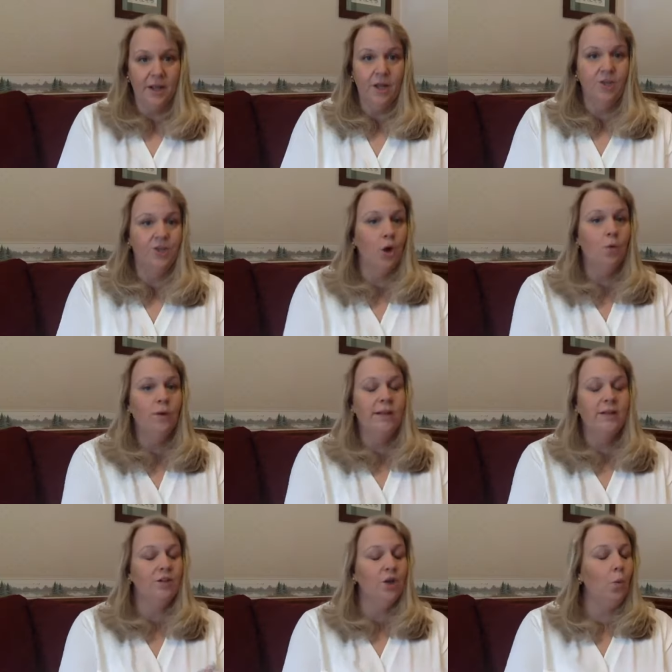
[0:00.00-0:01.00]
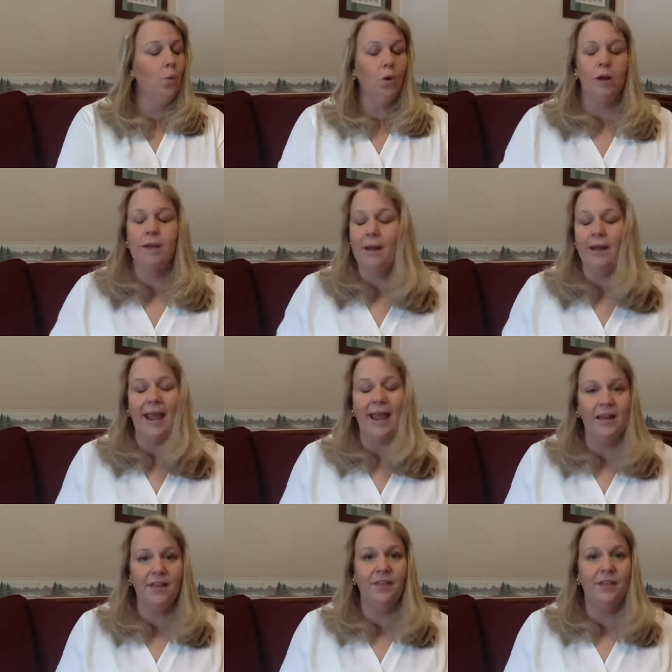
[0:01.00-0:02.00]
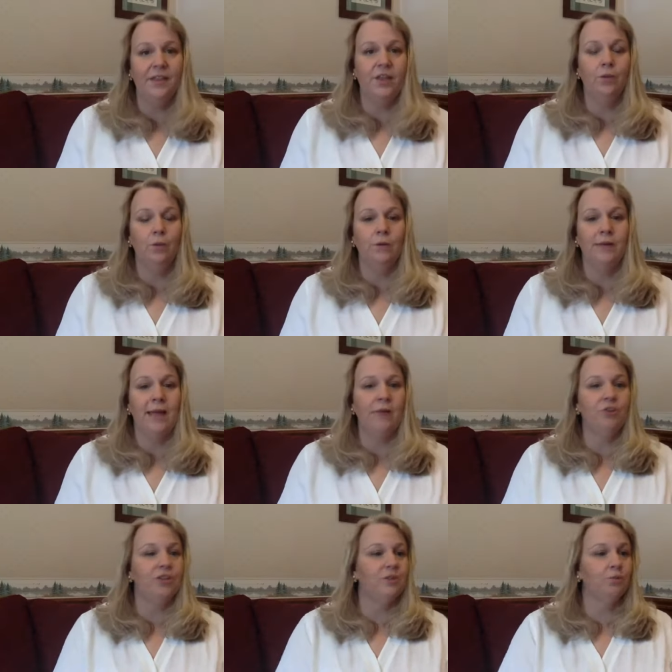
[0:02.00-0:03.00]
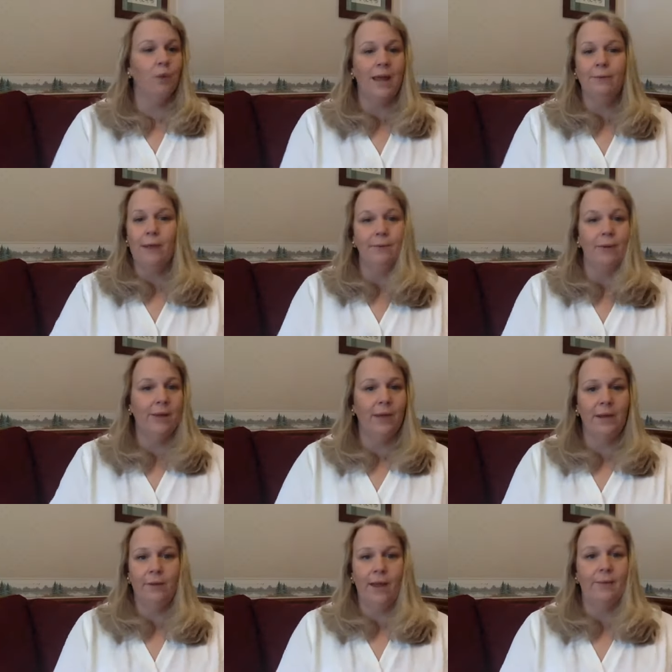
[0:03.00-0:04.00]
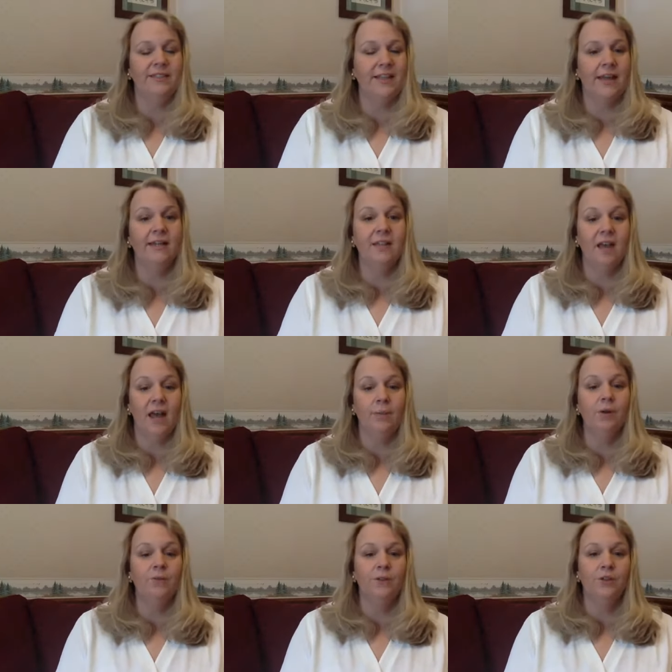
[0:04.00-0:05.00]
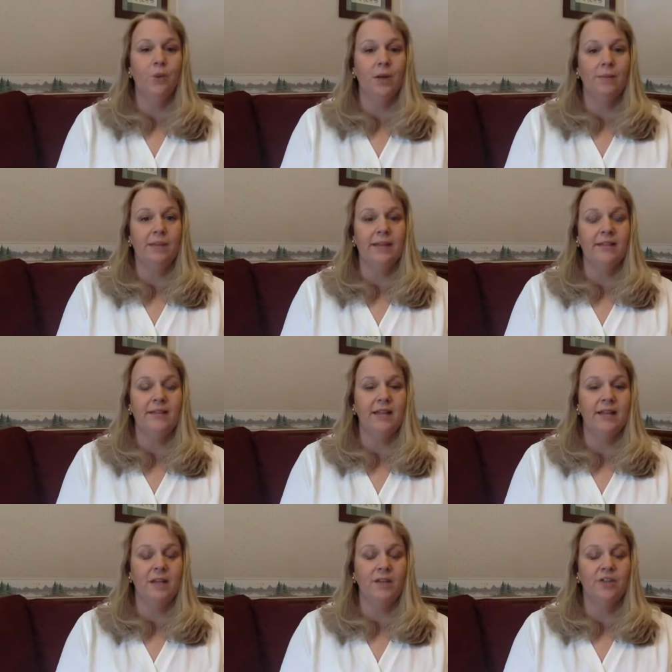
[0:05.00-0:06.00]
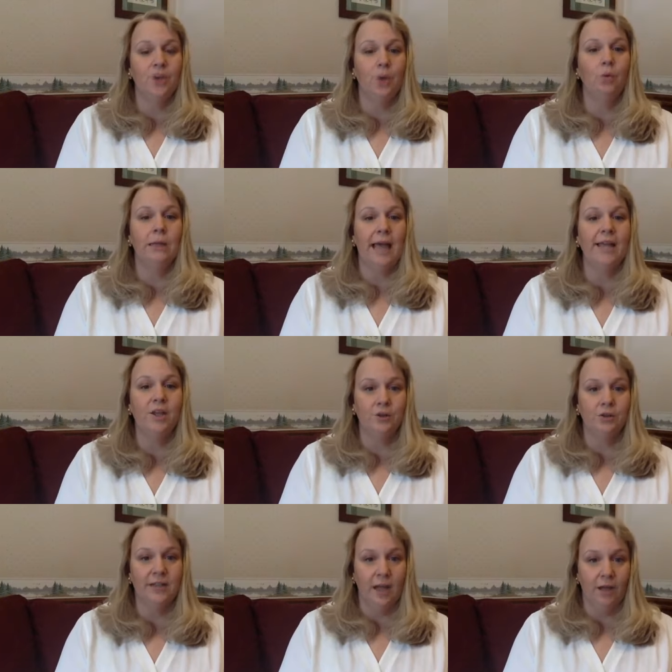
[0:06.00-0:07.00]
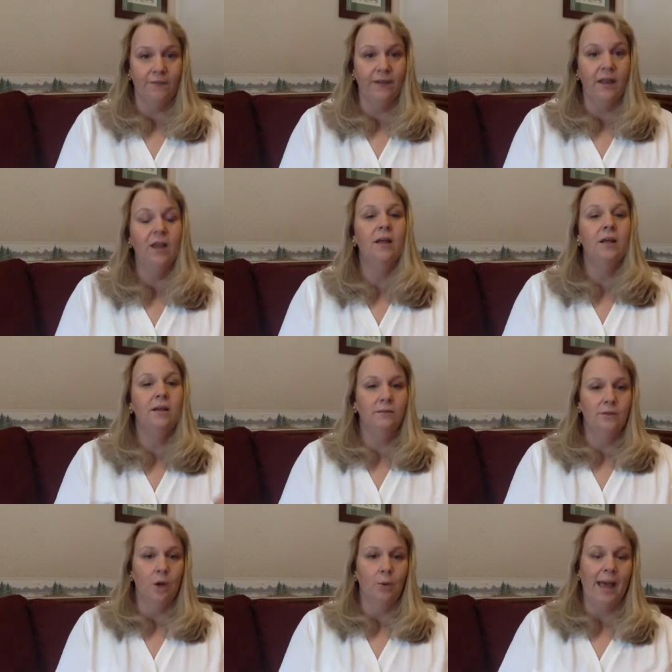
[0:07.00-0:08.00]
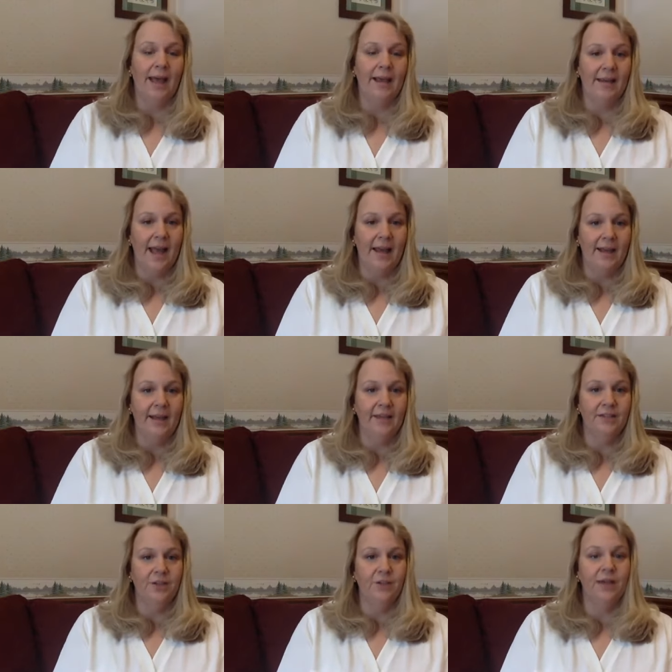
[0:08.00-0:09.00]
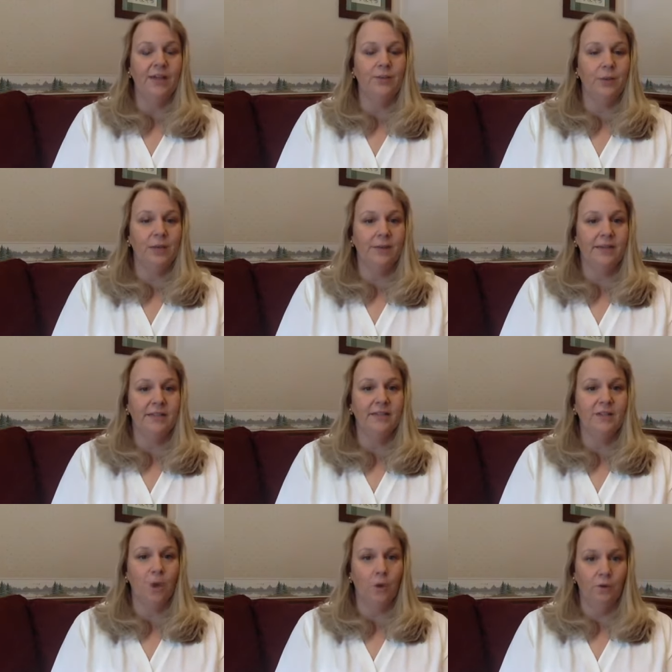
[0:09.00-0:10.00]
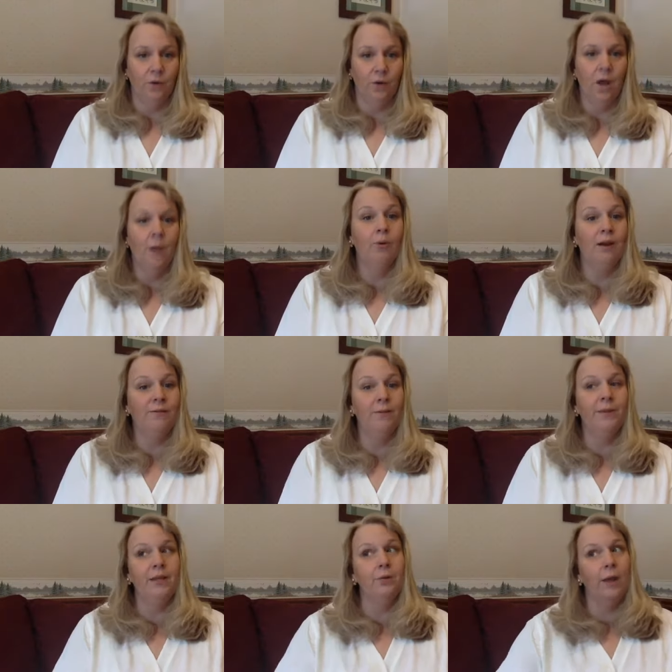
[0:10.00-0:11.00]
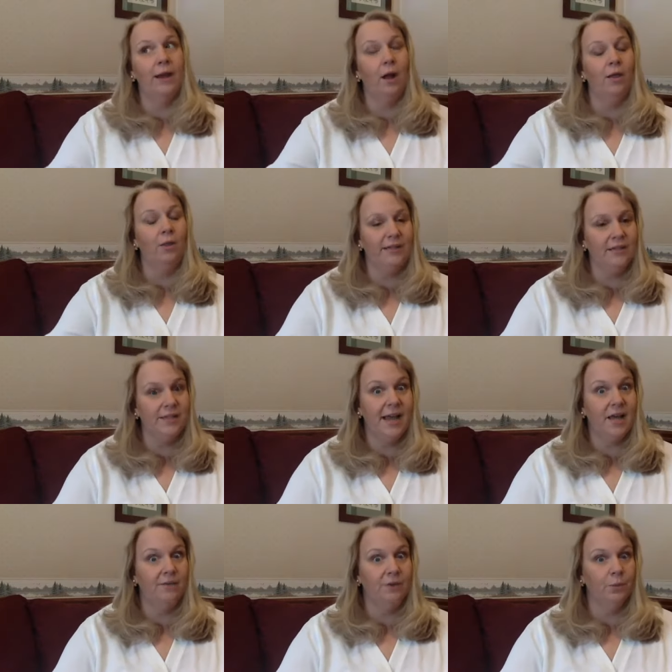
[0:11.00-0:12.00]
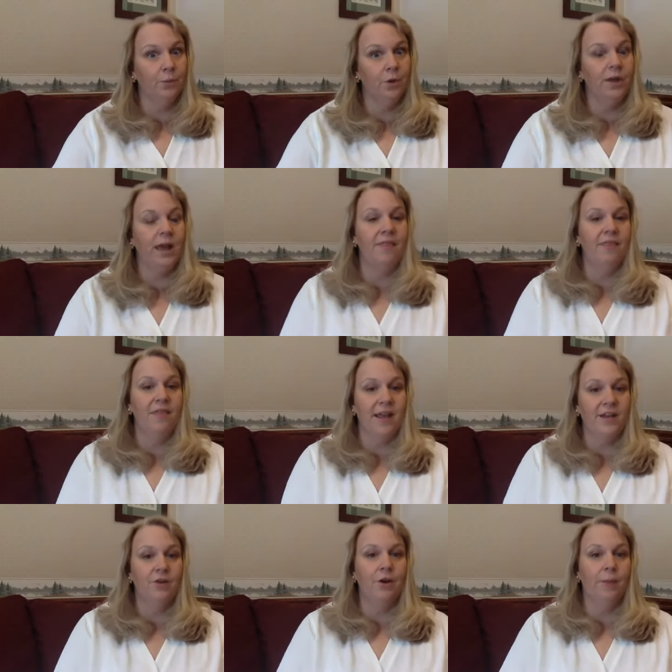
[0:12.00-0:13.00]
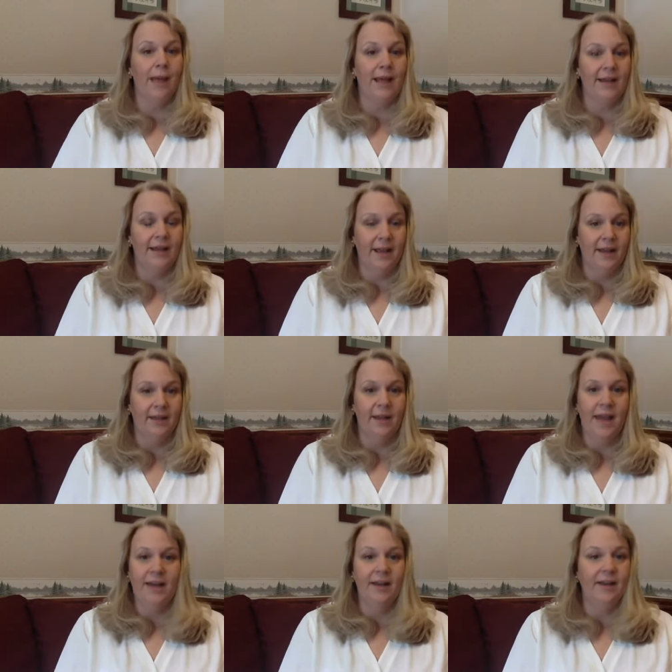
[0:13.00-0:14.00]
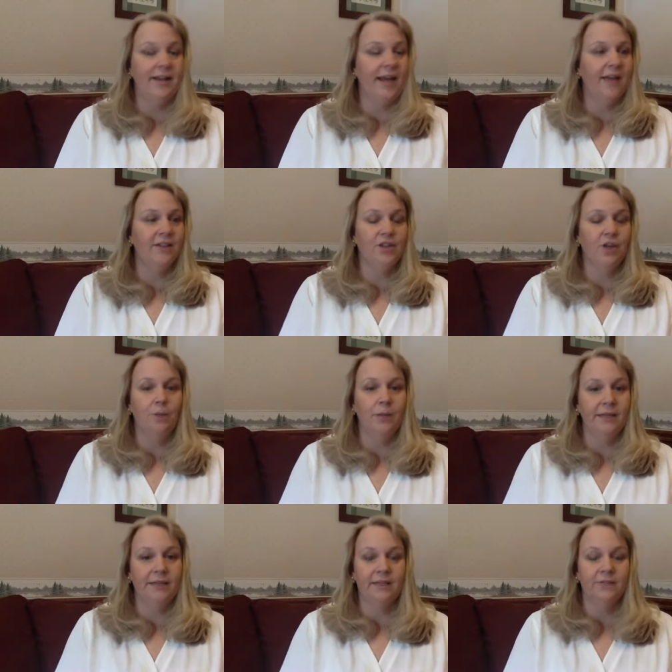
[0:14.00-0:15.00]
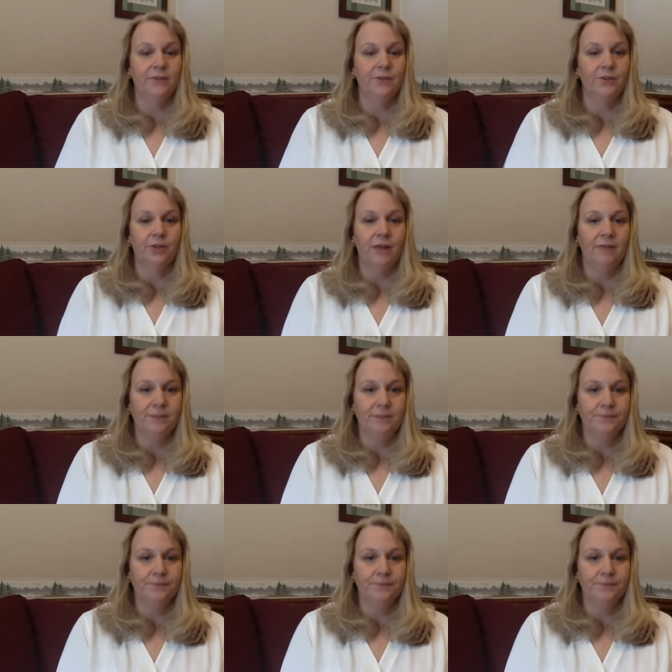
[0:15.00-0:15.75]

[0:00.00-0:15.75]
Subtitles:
Don't worry about anything that you wrote down. Just write. Set a timer for 20 minutes and don't let yourself go back and edit until that 20 minutes is over. Preferably you write all the way to the end of your book and then you go back and edit. Editing has no place in a first draft.